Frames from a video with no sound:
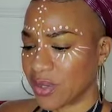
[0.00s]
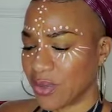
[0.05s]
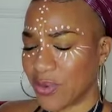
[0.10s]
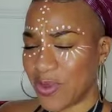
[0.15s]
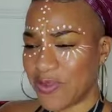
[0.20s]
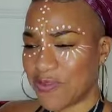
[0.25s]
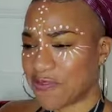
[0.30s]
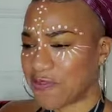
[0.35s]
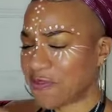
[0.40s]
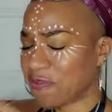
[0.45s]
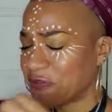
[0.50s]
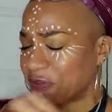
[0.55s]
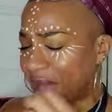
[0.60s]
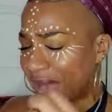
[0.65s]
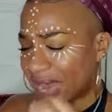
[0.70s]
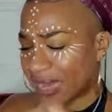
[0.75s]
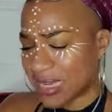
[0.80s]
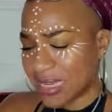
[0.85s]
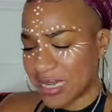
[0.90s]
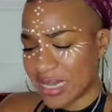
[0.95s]
we
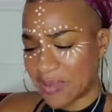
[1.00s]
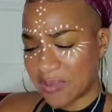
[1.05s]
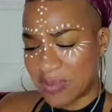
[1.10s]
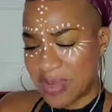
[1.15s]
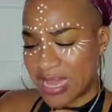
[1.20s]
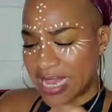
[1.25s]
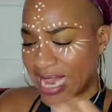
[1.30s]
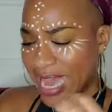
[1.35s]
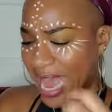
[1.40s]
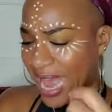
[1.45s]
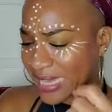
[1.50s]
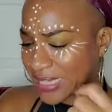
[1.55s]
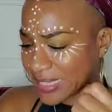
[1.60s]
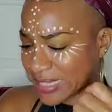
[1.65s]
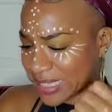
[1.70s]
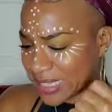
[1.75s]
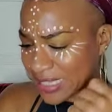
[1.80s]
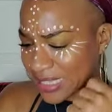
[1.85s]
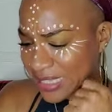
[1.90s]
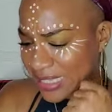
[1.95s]
finally began
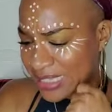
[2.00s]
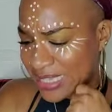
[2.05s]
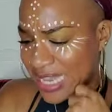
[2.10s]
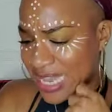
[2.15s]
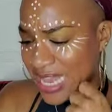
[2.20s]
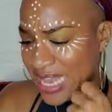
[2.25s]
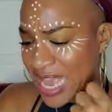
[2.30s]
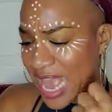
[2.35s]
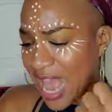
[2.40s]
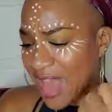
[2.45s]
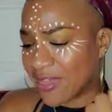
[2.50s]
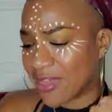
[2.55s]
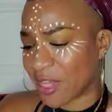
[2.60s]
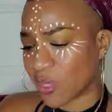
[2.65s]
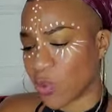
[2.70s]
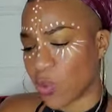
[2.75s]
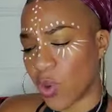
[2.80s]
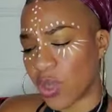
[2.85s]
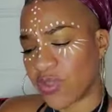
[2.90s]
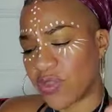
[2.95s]
to see
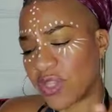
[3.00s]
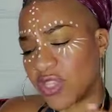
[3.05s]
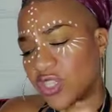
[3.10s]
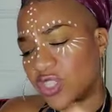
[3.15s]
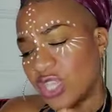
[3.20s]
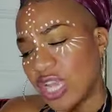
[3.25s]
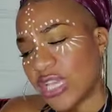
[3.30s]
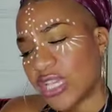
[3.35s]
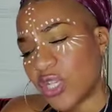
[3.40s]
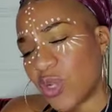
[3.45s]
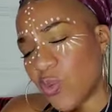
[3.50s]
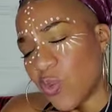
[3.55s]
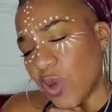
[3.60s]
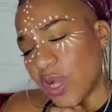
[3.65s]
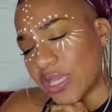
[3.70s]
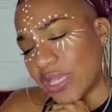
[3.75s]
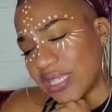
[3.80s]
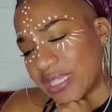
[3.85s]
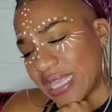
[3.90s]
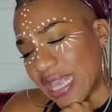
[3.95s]
that what the gentle
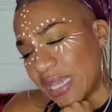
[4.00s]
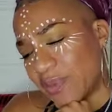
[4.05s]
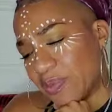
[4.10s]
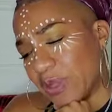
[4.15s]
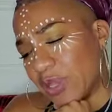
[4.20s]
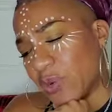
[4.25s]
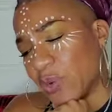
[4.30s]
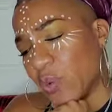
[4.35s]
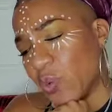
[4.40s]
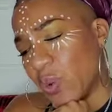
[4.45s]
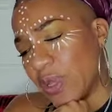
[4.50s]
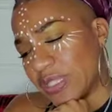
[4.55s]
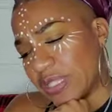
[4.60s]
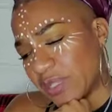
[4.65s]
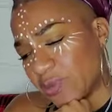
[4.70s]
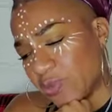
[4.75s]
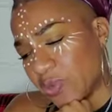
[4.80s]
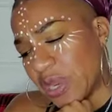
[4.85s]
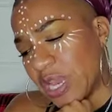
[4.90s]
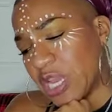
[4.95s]
ones had been
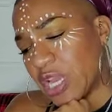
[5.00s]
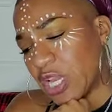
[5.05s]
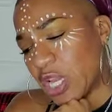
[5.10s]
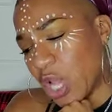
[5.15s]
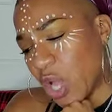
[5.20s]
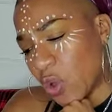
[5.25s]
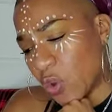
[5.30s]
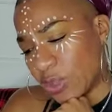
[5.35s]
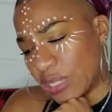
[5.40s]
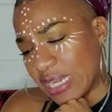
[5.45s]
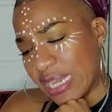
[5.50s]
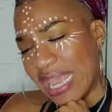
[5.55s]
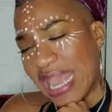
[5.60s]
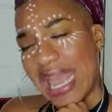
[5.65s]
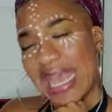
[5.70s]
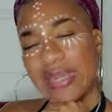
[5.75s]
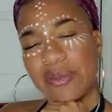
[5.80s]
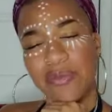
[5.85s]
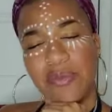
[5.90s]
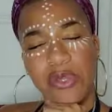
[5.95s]
whispering loudly
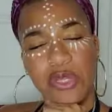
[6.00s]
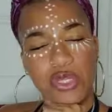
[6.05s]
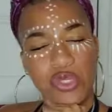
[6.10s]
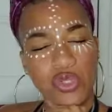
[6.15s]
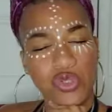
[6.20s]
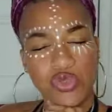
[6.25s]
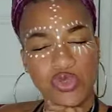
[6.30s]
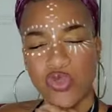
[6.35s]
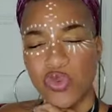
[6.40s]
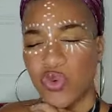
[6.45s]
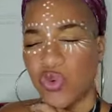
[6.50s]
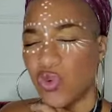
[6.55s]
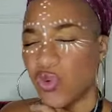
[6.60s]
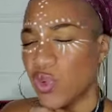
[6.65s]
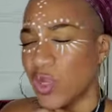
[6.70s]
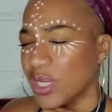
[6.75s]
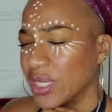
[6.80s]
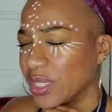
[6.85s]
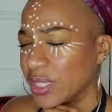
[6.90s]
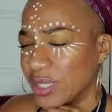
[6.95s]
had been
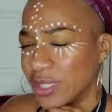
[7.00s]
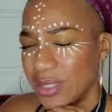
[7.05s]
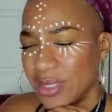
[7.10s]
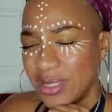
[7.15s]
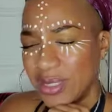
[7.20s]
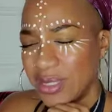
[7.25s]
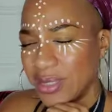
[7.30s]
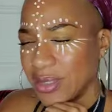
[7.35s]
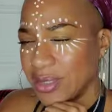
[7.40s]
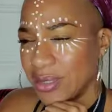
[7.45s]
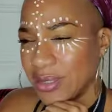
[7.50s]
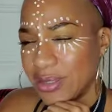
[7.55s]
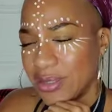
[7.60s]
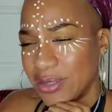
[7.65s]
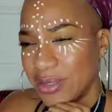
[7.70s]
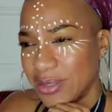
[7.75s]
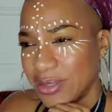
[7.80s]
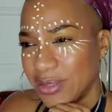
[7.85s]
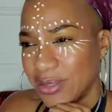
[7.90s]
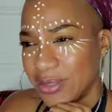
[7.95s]
true
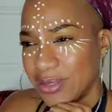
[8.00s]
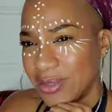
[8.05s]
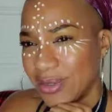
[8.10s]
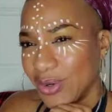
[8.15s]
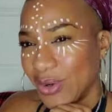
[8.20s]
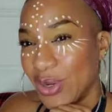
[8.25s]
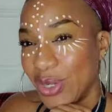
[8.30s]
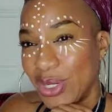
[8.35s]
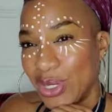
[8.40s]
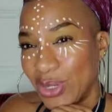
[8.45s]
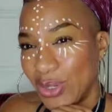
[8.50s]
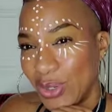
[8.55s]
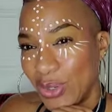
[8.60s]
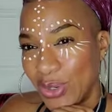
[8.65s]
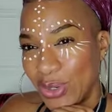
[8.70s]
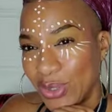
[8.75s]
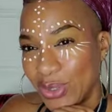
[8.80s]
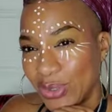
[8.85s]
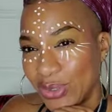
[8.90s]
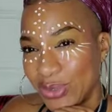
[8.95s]
all
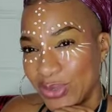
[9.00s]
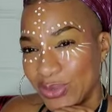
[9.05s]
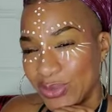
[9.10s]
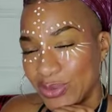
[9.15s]
along.